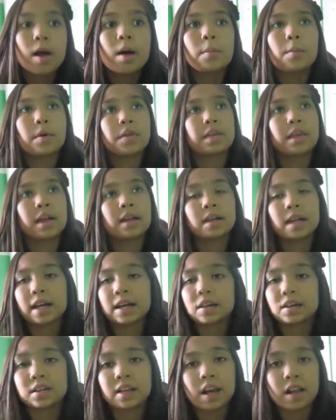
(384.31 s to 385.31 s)
but they like
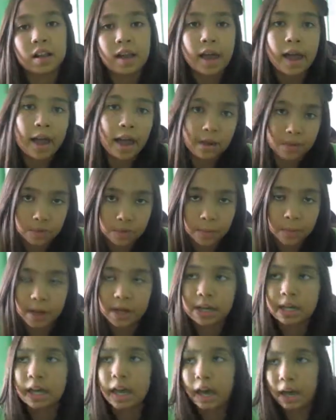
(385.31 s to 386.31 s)
to tell
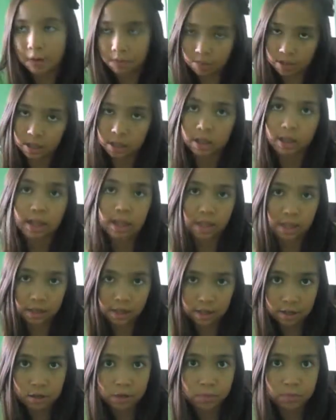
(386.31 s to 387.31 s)
everybody everything that they
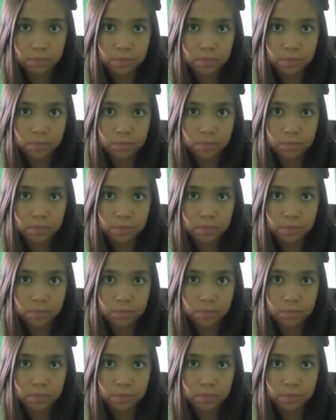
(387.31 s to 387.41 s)
know.